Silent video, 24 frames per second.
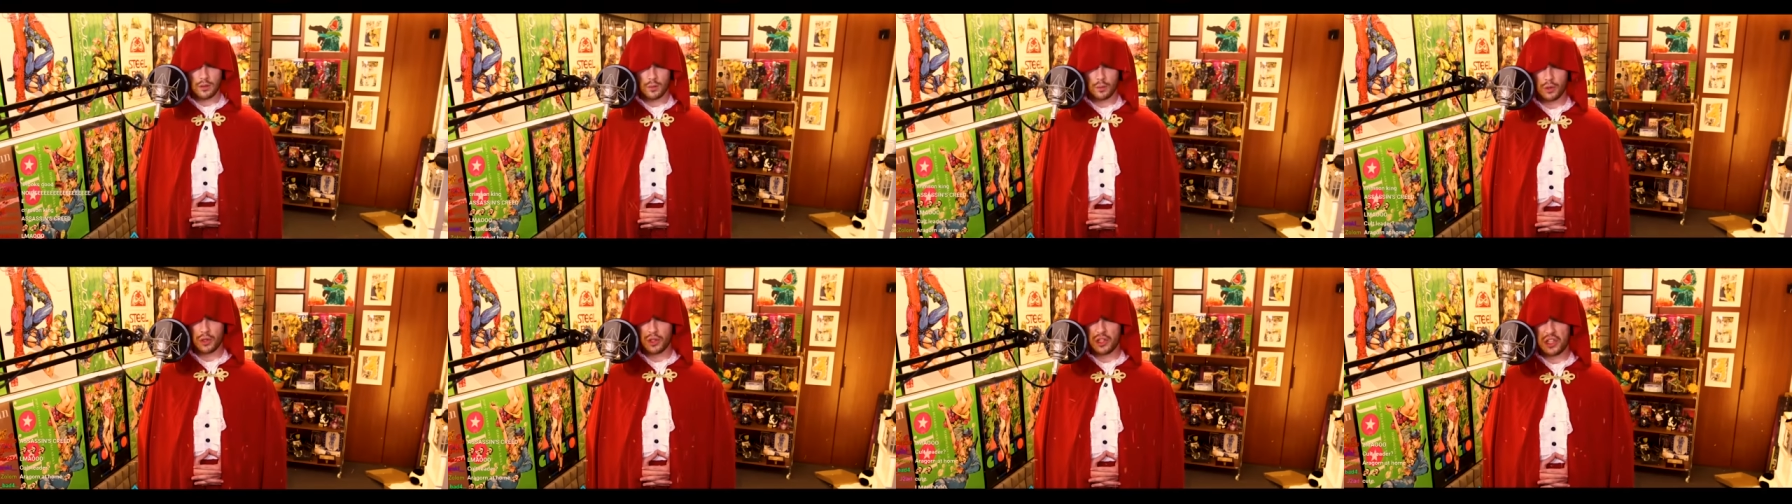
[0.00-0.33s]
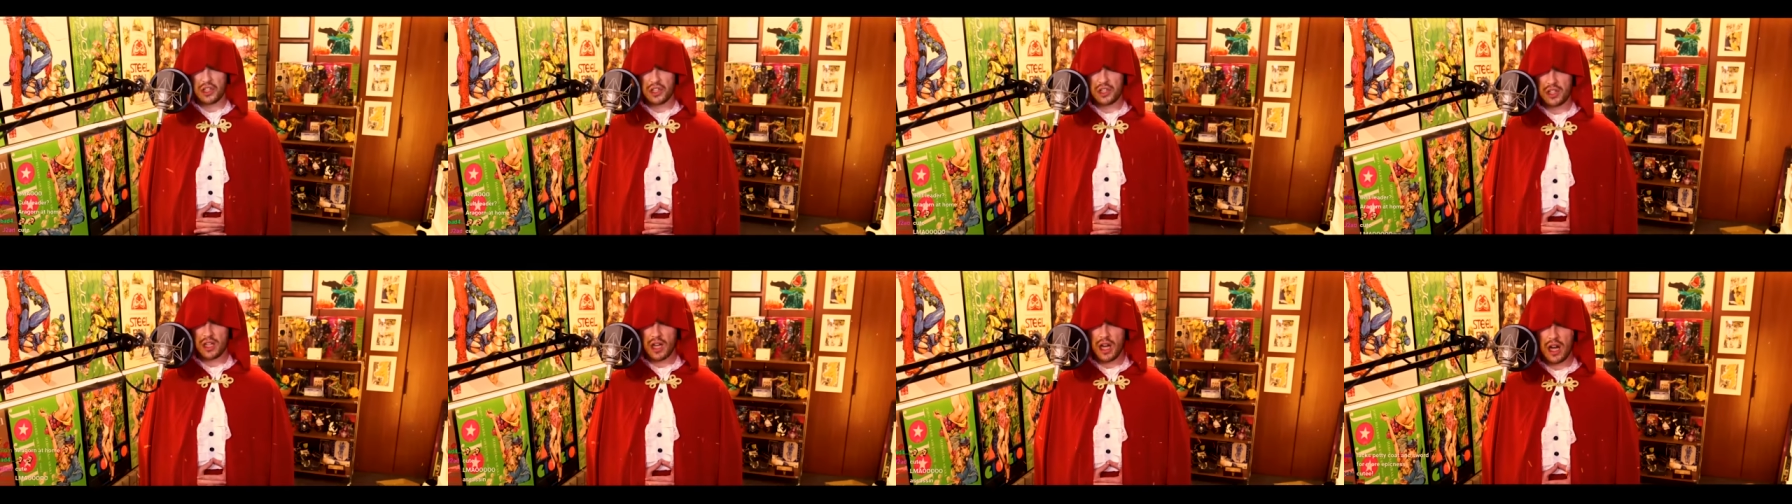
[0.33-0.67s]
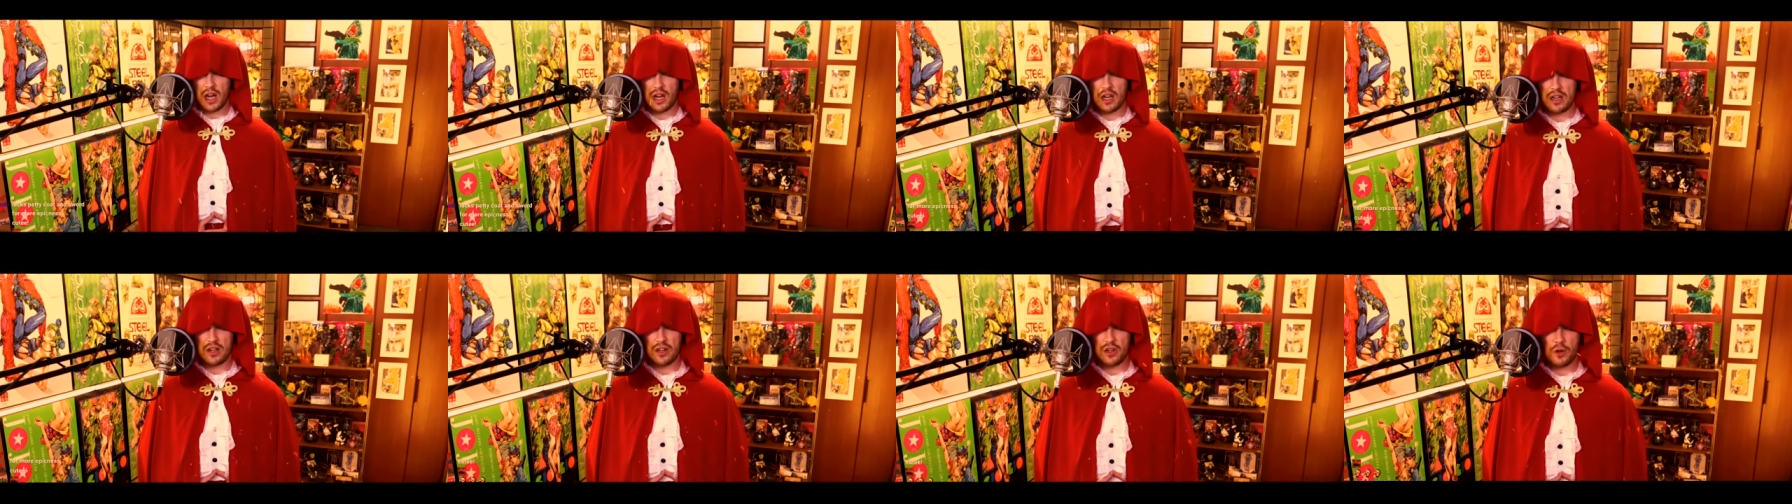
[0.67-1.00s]
will
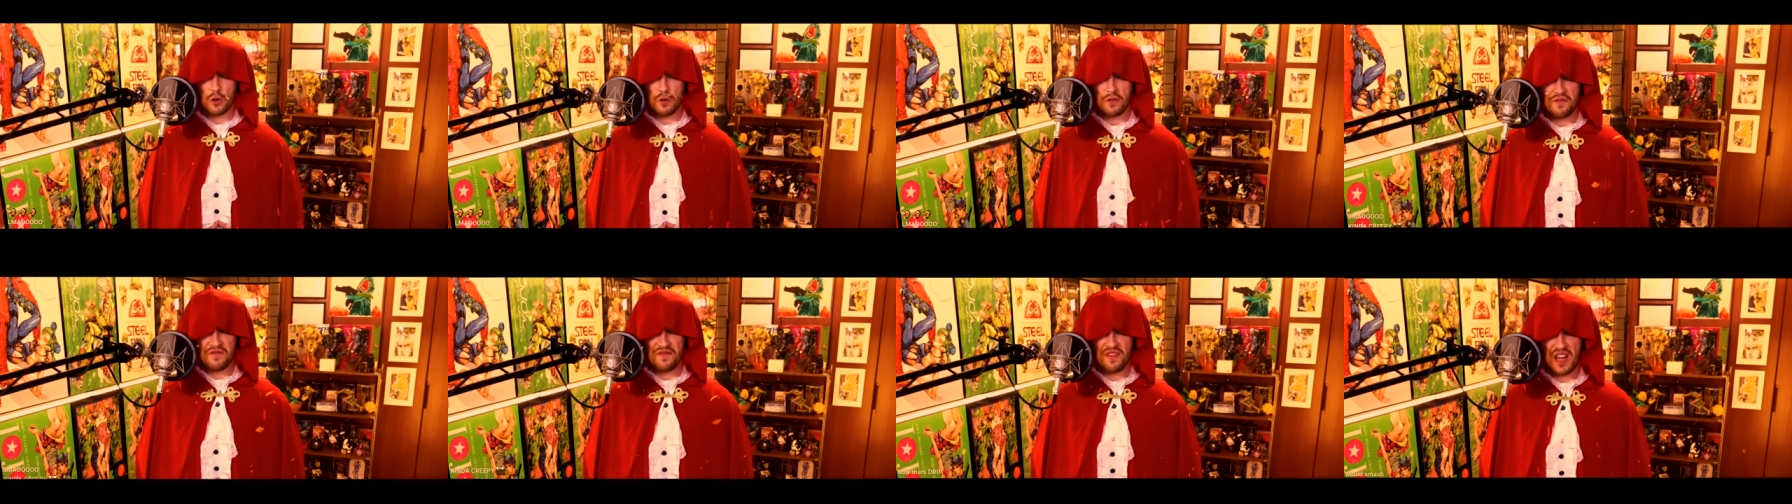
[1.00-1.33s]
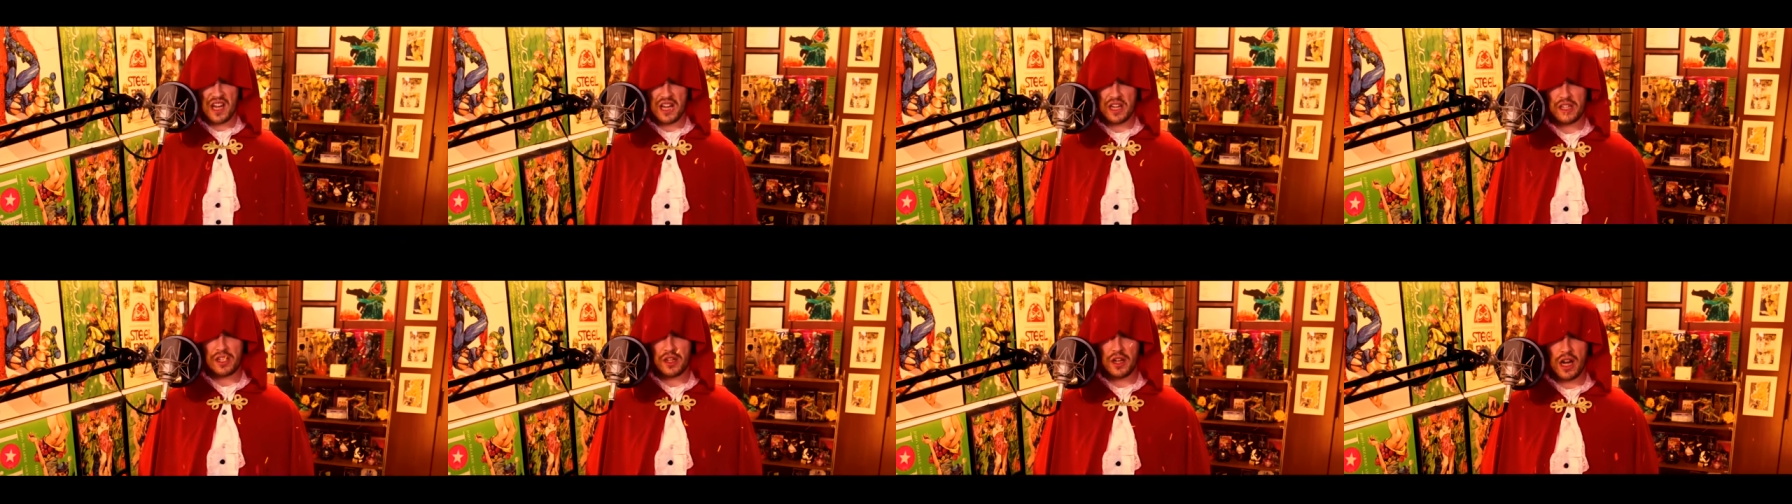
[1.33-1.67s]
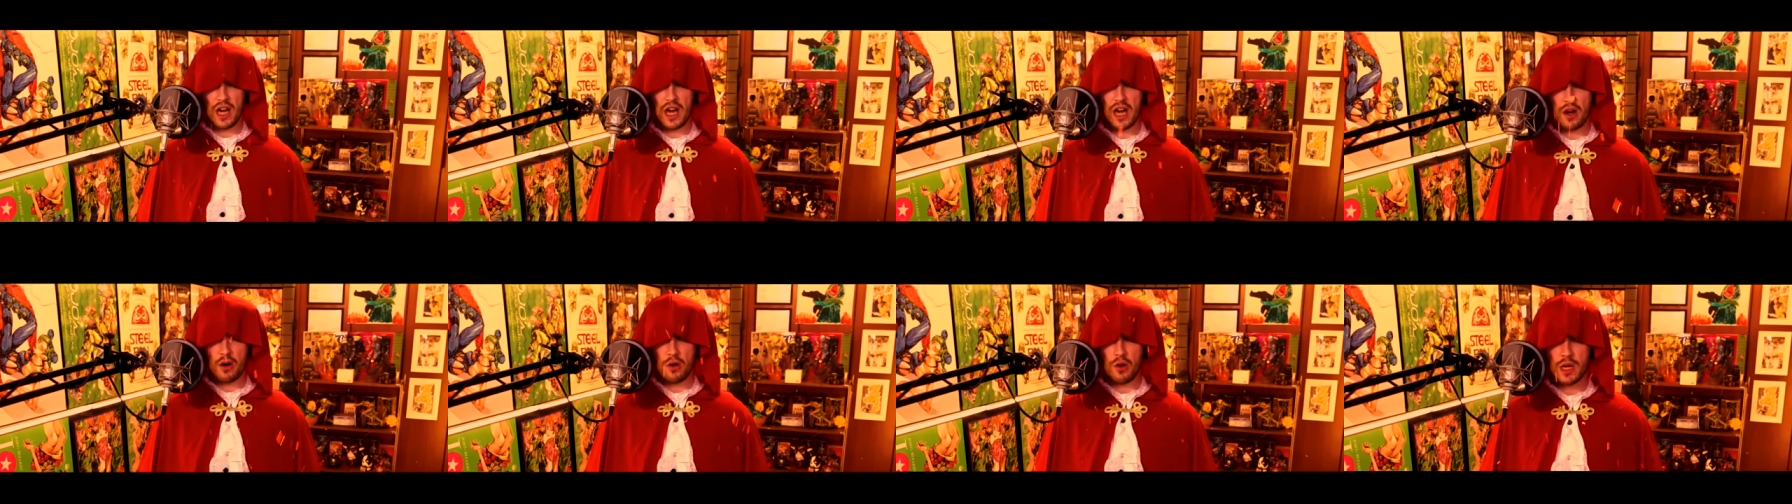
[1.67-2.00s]
decide your fate
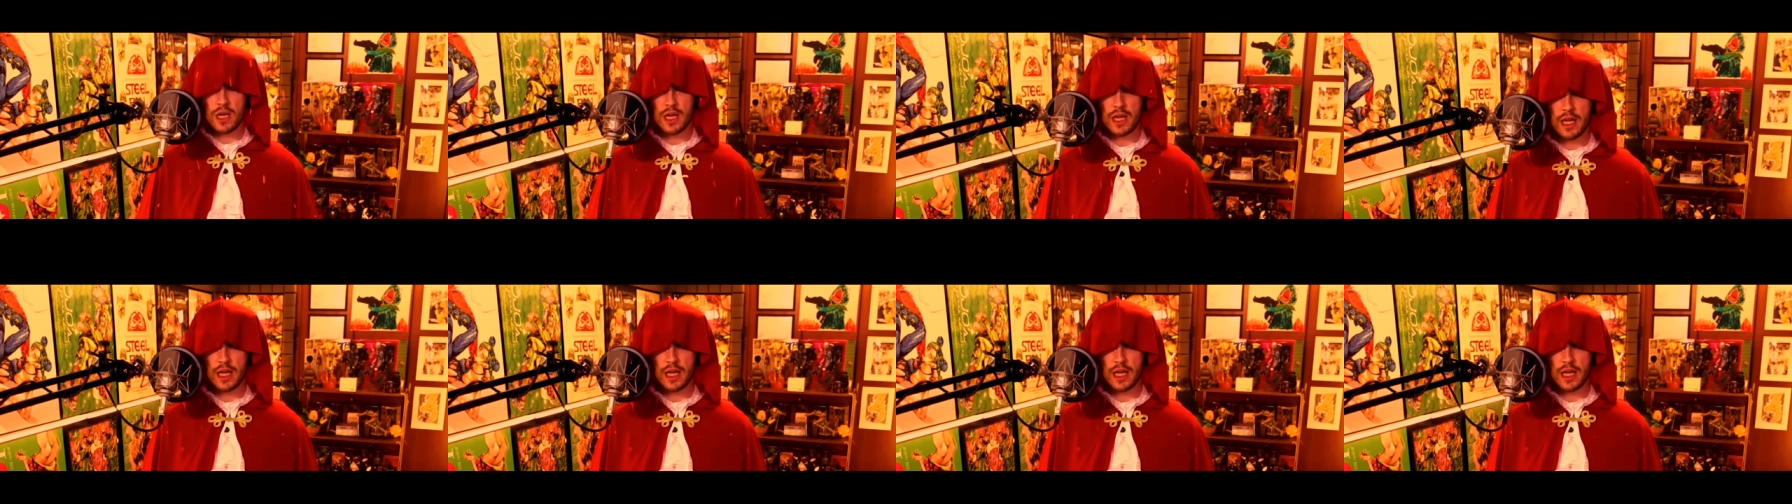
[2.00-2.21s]
now.